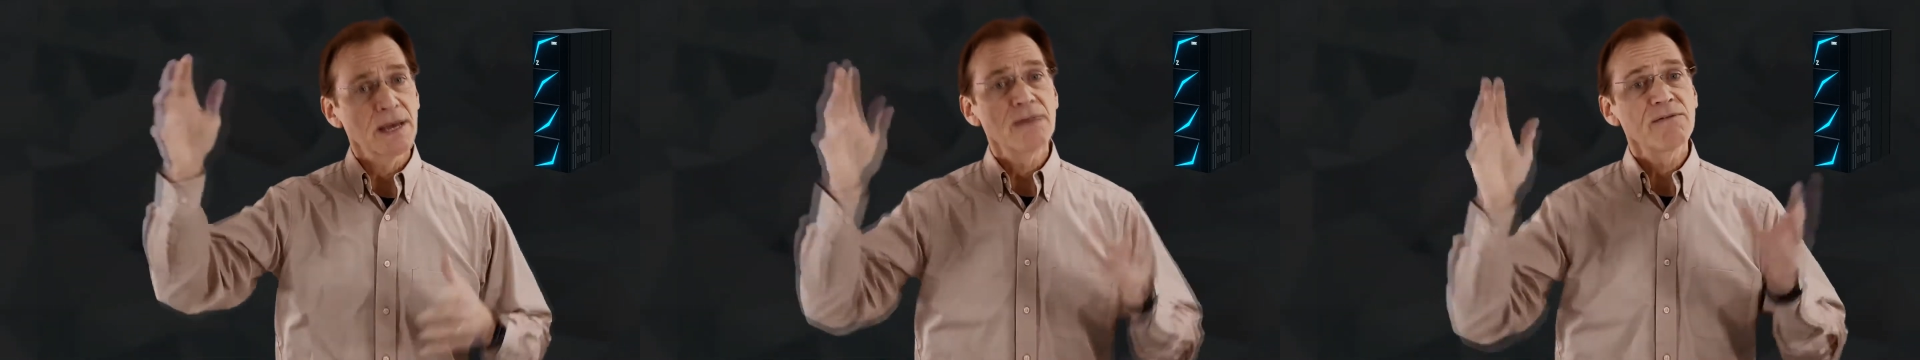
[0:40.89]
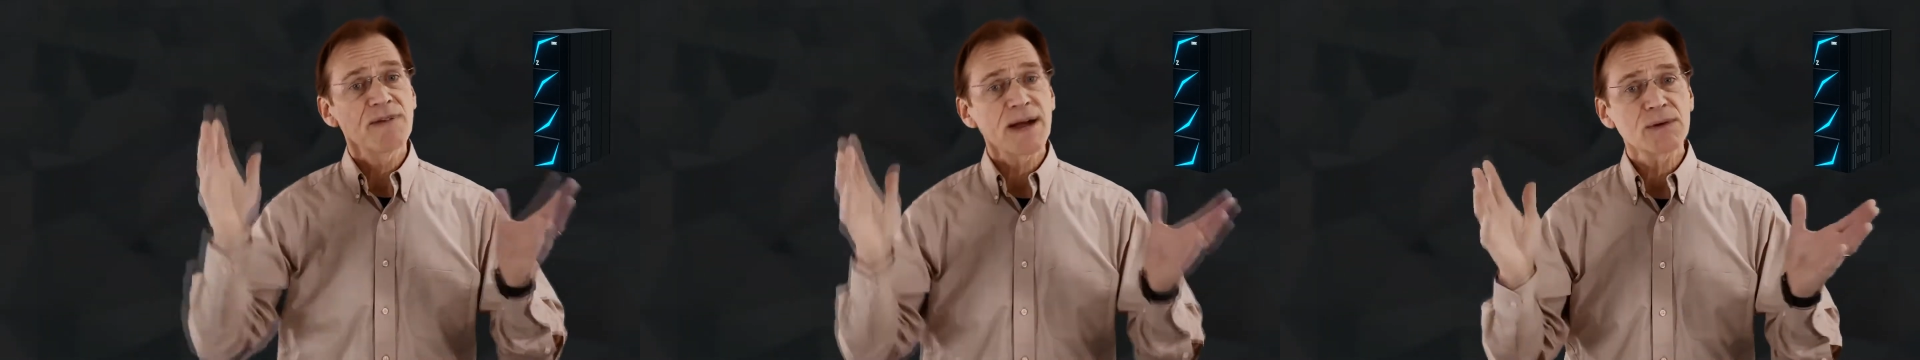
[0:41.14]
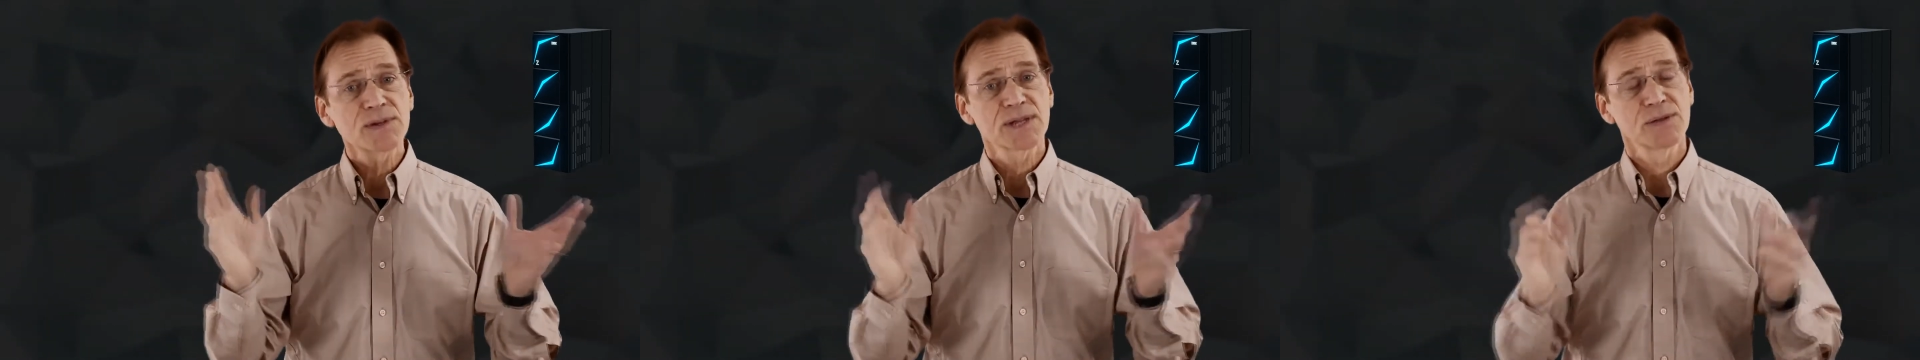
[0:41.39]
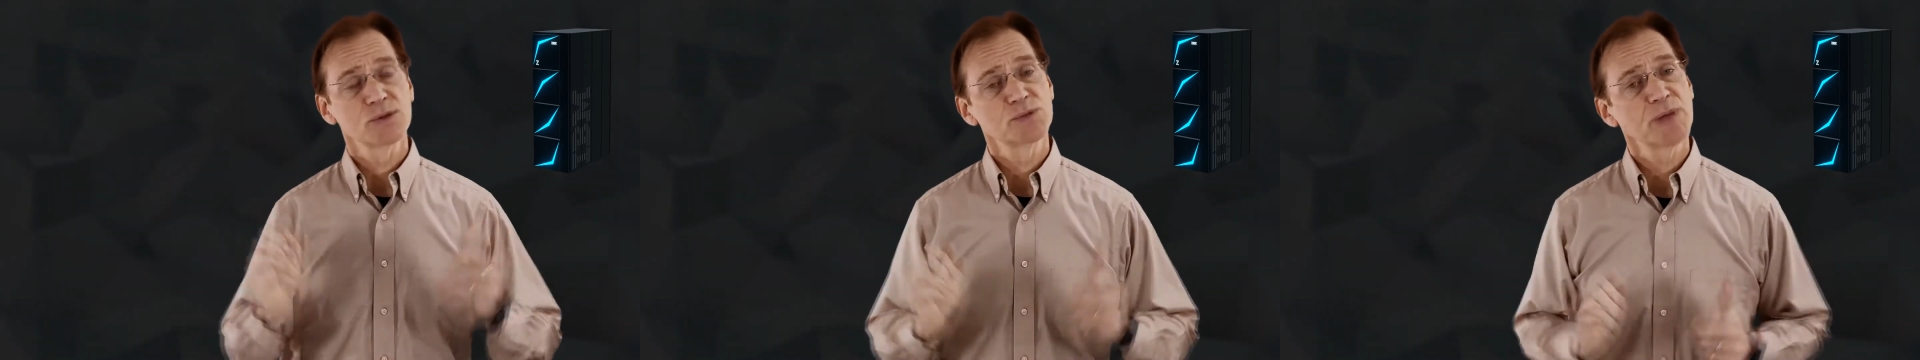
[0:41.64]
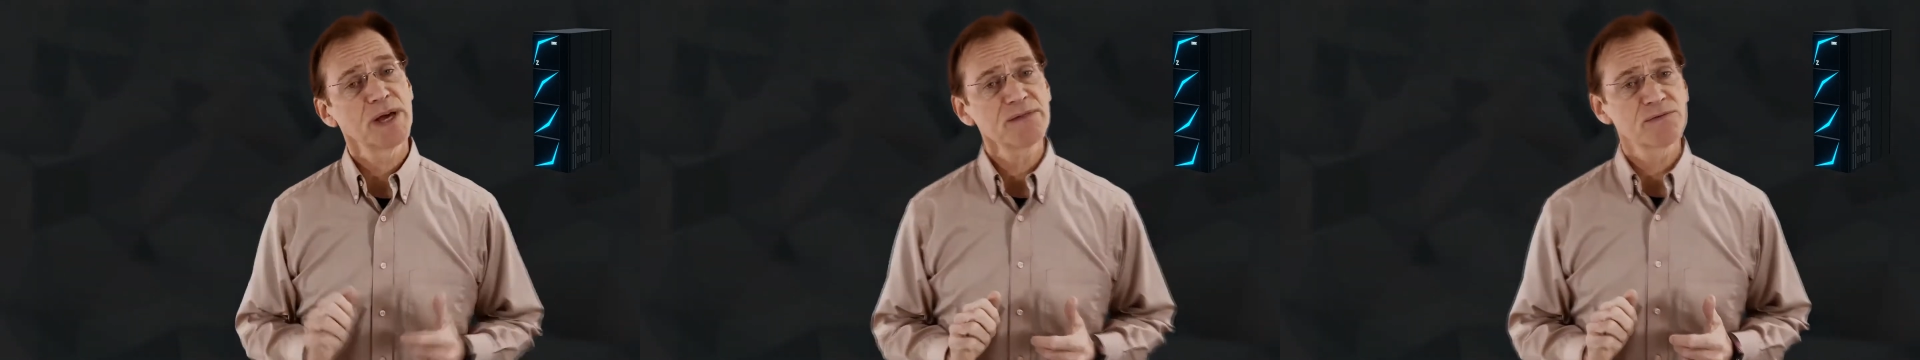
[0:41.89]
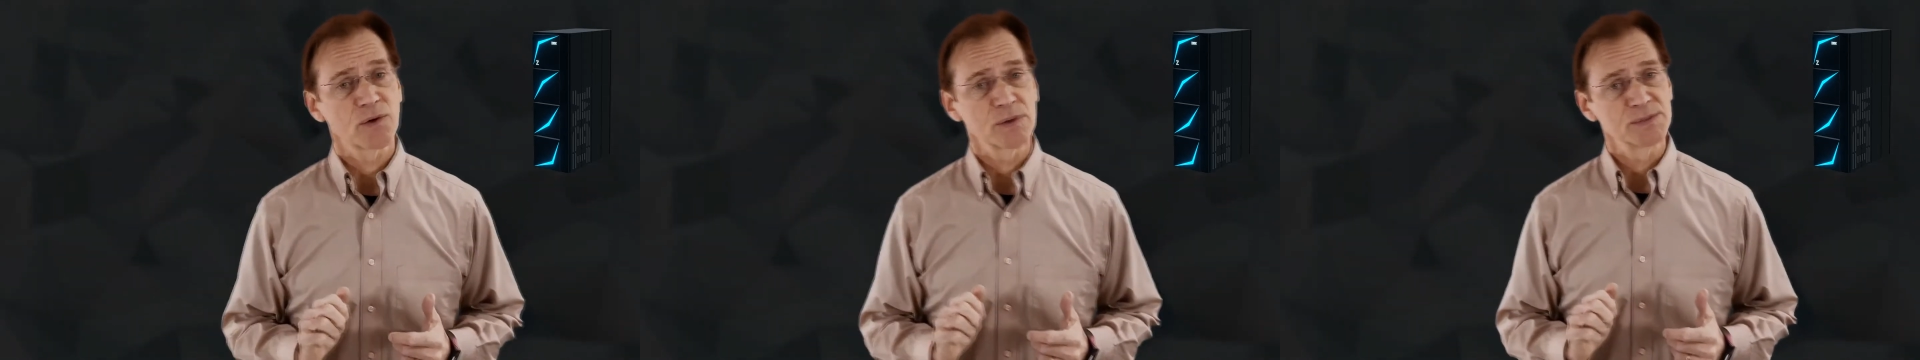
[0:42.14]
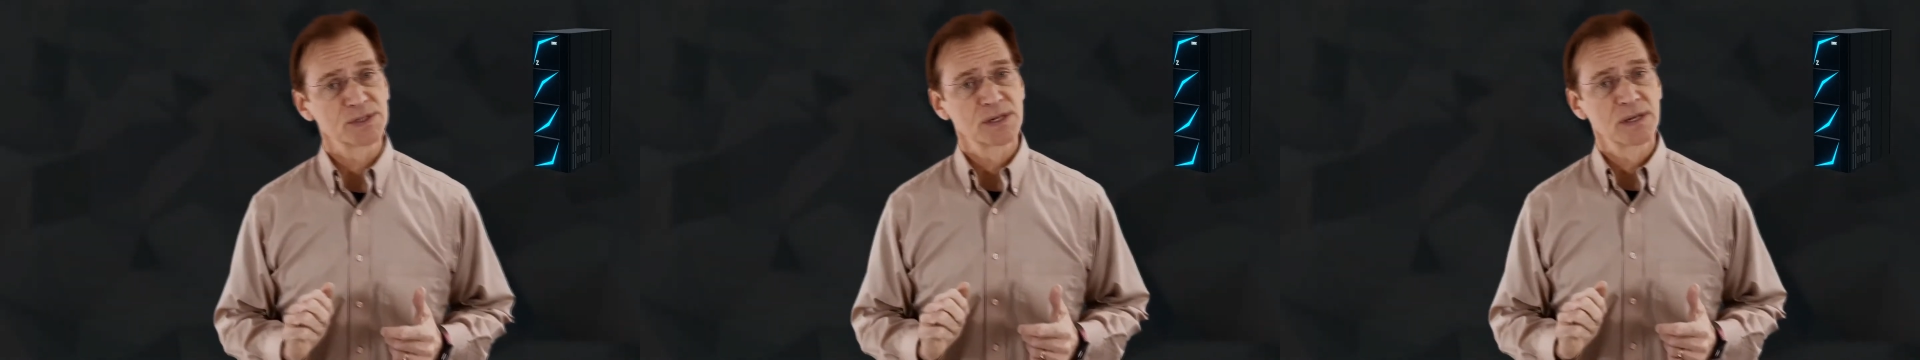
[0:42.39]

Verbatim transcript: found on those platforms.